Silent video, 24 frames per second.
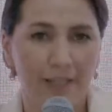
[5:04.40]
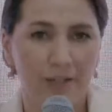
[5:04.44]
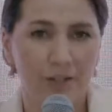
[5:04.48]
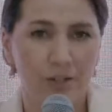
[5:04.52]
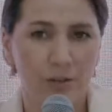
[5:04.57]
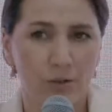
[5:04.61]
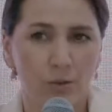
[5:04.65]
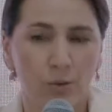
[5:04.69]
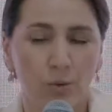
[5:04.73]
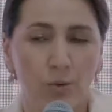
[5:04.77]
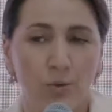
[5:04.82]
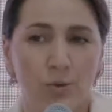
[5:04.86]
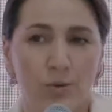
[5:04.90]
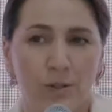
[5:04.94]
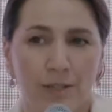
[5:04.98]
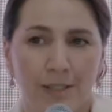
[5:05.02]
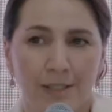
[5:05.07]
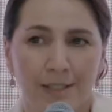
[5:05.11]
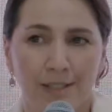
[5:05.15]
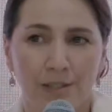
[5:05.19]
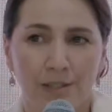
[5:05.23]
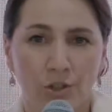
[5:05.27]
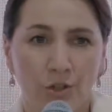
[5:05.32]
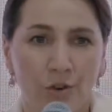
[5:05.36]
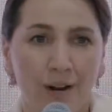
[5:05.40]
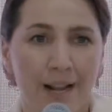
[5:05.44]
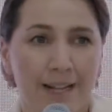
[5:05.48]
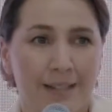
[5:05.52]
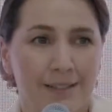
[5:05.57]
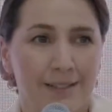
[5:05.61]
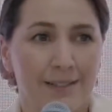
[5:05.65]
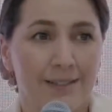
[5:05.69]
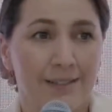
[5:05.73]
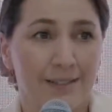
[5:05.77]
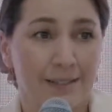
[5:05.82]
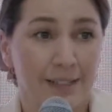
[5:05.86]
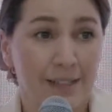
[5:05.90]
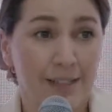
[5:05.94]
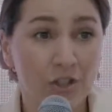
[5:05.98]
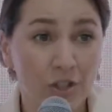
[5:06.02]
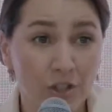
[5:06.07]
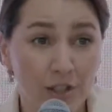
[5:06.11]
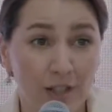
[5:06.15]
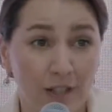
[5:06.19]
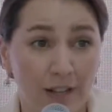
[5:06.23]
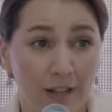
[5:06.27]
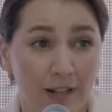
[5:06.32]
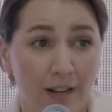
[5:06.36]
to
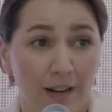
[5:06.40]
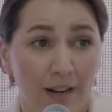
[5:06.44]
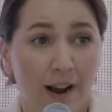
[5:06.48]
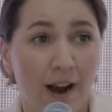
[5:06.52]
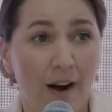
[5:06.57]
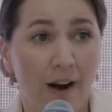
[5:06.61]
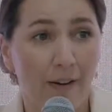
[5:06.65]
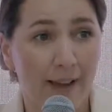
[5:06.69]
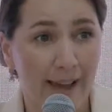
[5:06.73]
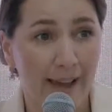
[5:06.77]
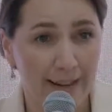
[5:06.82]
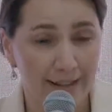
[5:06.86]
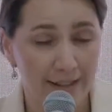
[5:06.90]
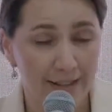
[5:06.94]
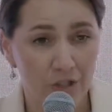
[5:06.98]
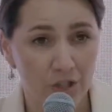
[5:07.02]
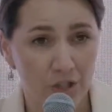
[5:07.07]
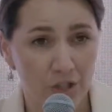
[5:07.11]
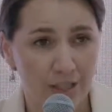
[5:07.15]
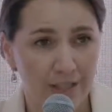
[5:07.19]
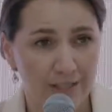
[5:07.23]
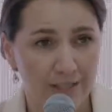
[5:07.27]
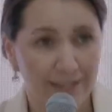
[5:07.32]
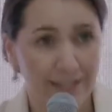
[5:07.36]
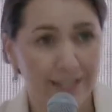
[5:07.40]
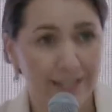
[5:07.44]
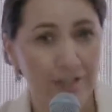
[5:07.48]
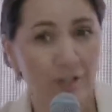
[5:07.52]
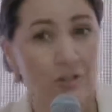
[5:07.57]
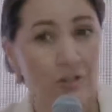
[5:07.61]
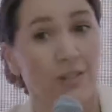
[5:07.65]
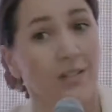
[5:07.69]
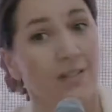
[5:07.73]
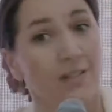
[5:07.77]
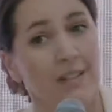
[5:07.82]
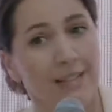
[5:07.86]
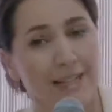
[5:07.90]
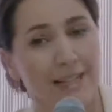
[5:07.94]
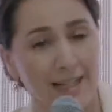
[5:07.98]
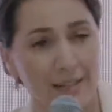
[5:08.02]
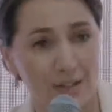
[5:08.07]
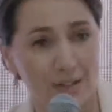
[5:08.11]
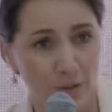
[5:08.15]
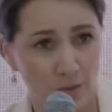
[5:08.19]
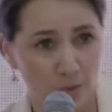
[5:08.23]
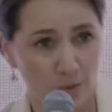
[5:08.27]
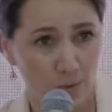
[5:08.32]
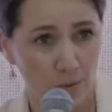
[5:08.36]
transition our energy sector
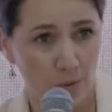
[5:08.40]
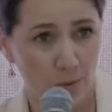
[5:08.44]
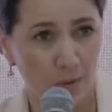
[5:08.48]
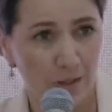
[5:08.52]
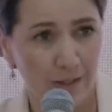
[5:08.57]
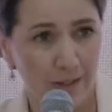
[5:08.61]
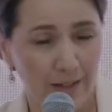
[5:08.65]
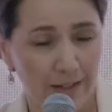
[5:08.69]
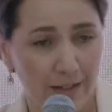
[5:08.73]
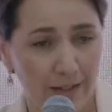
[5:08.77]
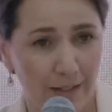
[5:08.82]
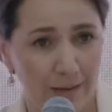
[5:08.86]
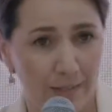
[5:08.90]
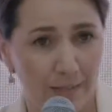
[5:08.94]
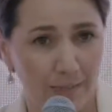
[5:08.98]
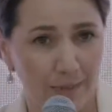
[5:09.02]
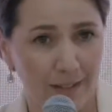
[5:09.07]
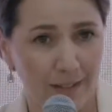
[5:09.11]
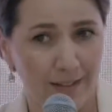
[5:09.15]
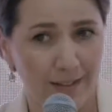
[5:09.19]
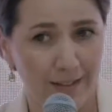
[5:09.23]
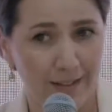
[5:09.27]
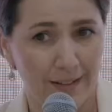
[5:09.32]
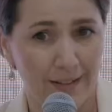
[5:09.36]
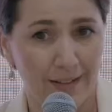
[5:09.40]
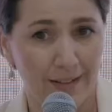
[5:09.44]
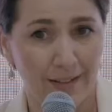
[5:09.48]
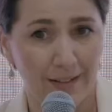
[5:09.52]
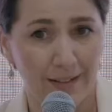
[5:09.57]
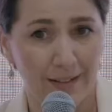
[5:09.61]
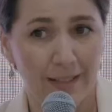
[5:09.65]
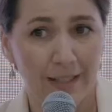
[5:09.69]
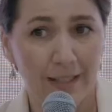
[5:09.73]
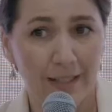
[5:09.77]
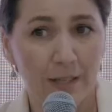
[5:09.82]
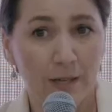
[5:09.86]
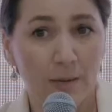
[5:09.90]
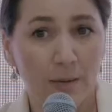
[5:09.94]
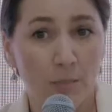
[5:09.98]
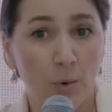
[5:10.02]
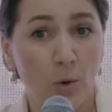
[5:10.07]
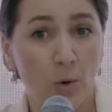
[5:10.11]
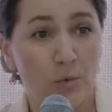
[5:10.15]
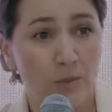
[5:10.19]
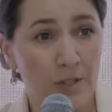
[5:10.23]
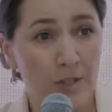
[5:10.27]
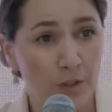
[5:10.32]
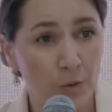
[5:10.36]
into
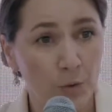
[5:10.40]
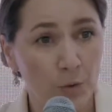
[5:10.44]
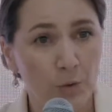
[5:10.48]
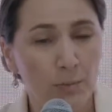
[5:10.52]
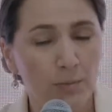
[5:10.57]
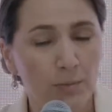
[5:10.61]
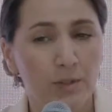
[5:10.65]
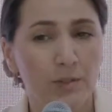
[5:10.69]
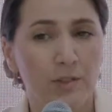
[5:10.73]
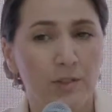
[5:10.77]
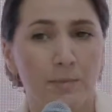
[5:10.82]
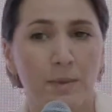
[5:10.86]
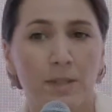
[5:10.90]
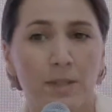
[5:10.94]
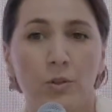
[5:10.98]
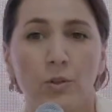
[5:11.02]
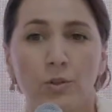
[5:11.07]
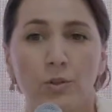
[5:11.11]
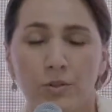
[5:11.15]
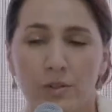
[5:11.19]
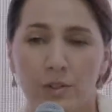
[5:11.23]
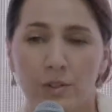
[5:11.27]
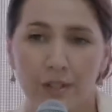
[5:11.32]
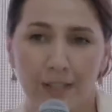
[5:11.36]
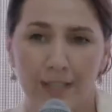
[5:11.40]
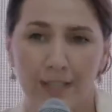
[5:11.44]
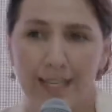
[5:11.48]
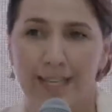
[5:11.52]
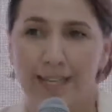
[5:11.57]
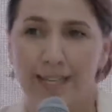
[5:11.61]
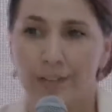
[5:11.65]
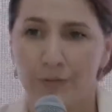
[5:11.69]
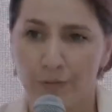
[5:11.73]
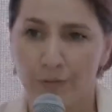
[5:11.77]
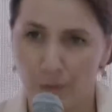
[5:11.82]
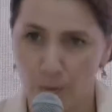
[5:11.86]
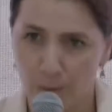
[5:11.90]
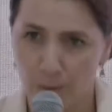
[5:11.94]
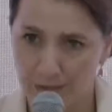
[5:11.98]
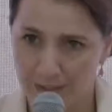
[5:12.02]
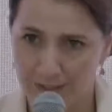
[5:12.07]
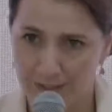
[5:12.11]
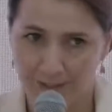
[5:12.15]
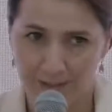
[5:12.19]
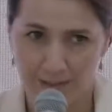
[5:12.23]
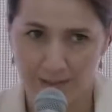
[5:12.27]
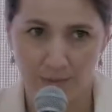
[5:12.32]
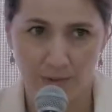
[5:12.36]
more renewables, but also looking at food
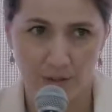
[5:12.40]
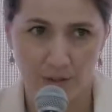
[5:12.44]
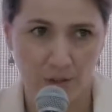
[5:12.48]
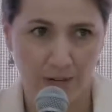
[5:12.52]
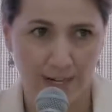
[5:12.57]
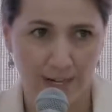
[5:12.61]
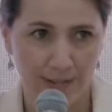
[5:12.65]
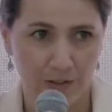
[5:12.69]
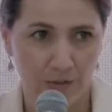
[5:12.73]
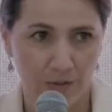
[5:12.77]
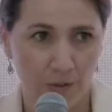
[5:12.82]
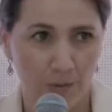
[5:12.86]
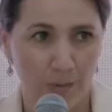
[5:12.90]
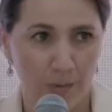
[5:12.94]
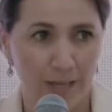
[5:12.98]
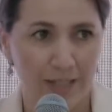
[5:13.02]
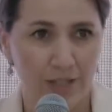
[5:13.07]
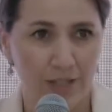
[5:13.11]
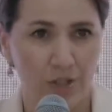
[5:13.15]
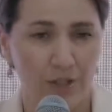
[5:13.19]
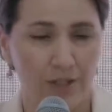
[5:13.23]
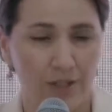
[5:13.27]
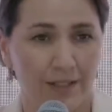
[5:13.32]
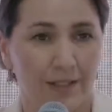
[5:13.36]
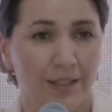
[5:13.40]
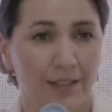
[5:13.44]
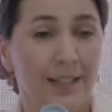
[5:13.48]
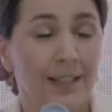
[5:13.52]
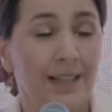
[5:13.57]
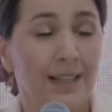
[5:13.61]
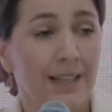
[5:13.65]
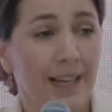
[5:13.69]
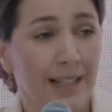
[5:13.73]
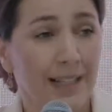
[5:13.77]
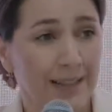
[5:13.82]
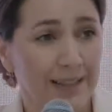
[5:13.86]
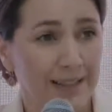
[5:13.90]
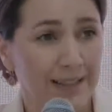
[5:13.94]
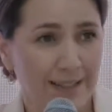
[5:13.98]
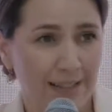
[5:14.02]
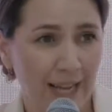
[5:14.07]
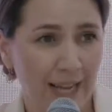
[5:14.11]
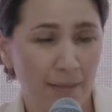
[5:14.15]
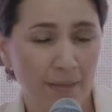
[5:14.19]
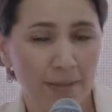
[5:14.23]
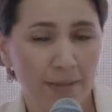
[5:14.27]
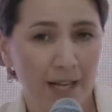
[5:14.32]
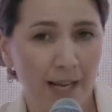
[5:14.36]
systems transformation. At the
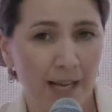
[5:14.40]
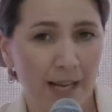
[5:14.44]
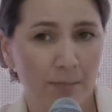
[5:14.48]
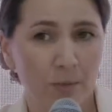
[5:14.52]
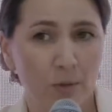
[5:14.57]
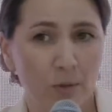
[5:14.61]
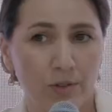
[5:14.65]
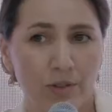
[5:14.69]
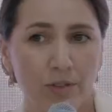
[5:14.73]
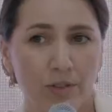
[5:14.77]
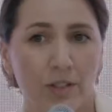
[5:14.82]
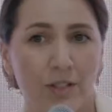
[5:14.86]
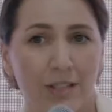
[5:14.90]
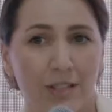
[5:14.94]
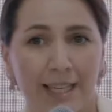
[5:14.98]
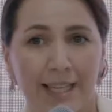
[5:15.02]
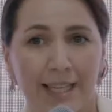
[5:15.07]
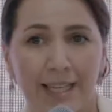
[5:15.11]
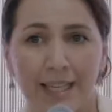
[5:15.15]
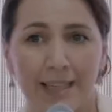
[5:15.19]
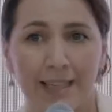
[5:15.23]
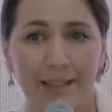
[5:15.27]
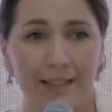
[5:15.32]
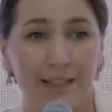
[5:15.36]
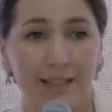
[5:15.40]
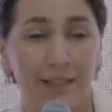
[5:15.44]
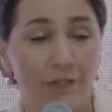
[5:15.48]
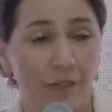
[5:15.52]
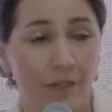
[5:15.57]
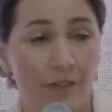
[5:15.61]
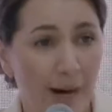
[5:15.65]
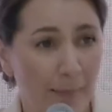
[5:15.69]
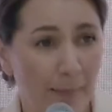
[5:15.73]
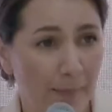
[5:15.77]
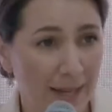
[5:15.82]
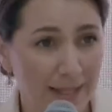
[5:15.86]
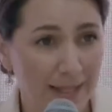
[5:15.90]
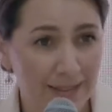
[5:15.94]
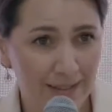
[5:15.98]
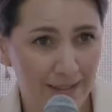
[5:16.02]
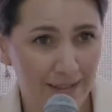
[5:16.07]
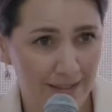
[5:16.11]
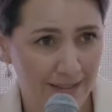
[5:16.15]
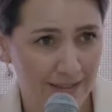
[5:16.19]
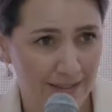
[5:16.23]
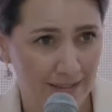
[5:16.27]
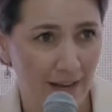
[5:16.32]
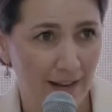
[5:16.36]
same time, also looking at the environmental
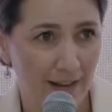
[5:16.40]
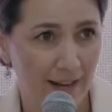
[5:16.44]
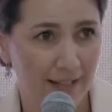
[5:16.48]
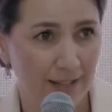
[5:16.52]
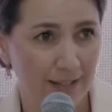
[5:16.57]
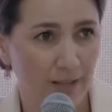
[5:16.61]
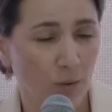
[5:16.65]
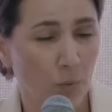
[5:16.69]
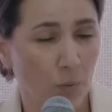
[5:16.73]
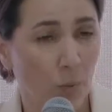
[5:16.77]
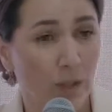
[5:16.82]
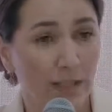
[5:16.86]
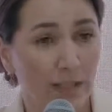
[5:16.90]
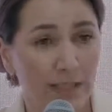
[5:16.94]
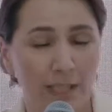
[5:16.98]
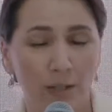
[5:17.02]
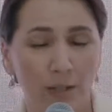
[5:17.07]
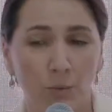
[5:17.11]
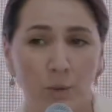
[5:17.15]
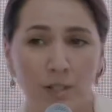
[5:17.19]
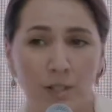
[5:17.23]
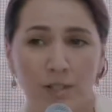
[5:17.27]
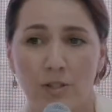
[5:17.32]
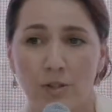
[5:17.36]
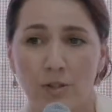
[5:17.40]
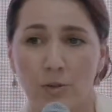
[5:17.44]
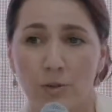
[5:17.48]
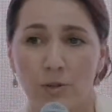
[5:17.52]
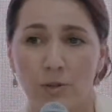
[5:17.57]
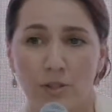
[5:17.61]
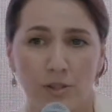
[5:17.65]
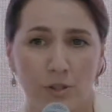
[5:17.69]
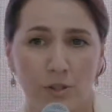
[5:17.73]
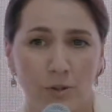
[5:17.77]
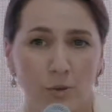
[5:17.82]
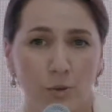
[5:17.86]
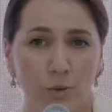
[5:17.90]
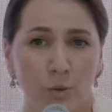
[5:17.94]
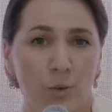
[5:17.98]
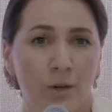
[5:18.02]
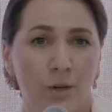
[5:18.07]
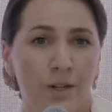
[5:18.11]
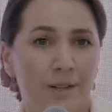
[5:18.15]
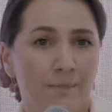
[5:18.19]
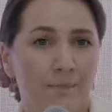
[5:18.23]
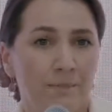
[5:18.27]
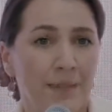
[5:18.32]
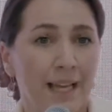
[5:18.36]
side. What can we do to
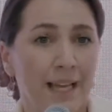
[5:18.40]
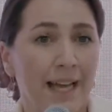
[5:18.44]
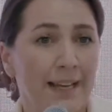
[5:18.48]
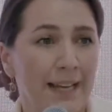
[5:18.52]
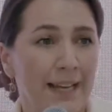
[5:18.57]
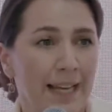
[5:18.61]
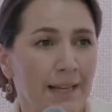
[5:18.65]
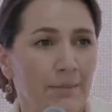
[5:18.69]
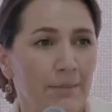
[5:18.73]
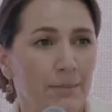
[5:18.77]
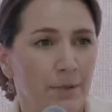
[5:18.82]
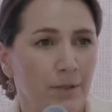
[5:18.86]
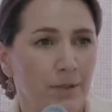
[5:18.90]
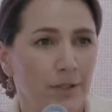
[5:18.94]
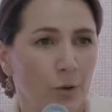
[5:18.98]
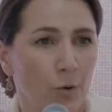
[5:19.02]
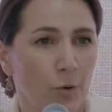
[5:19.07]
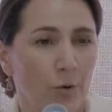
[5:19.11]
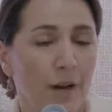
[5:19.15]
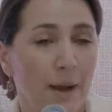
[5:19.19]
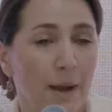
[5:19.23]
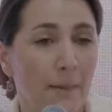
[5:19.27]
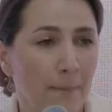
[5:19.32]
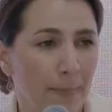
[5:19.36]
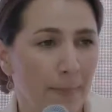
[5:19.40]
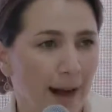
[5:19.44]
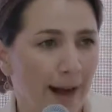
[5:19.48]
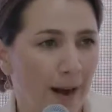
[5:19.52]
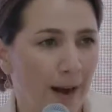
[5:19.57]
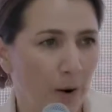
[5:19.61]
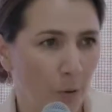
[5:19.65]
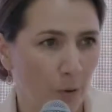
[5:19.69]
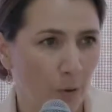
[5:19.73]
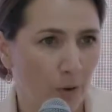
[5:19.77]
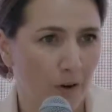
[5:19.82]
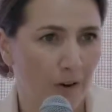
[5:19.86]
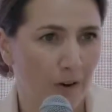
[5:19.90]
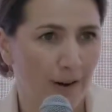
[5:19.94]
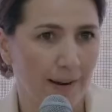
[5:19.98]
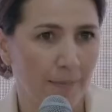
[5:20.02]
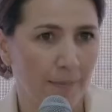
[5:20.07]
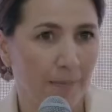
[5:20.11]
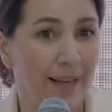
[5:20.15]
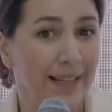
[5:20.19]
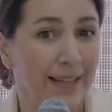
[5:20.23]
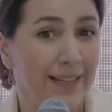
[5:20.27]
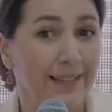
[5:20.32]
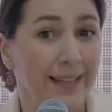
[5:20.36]
enable or empower and
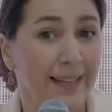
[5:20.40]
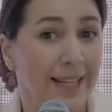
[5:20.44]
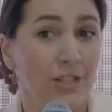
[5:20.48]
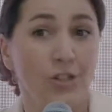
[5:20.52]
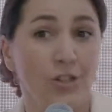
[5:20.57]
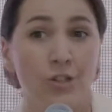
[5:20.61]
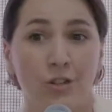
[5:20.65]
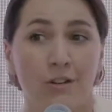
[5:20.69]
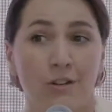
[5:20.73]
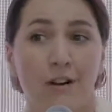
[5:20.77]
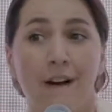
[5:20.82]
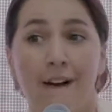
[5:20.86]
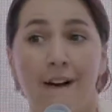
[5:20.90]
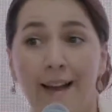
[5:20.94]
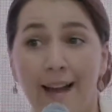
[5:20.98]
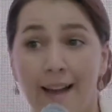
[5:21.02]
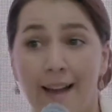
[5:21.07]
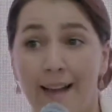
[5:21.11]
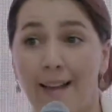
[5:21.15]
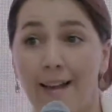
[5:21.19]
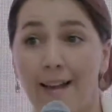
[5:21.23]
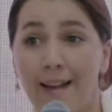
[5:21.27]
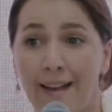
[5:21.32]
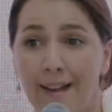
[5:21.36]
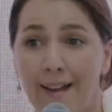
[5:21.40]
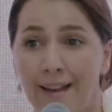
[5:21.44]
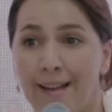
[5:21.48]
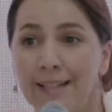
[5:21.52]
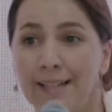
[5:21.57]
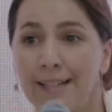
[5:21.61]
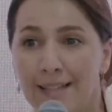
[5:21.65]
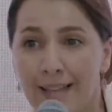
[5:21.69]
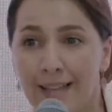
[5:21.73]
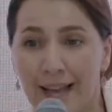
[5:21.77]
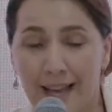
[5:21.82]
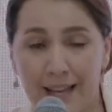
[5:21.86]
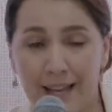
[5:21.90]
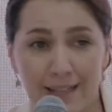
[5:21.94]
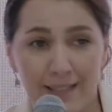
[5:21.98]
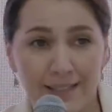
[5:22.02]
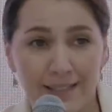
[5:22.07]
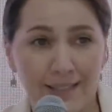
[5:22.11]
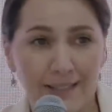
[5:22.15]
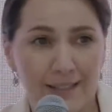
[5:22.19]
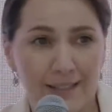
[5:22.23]
make nature our ally, and